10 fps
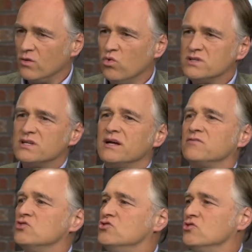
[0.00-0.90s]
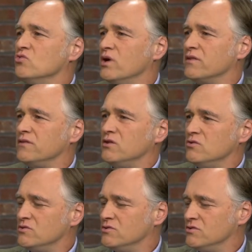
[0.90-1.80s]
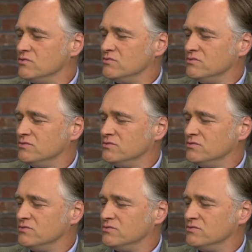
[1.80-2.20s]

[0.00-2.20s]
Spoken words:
And what does it have to do with, you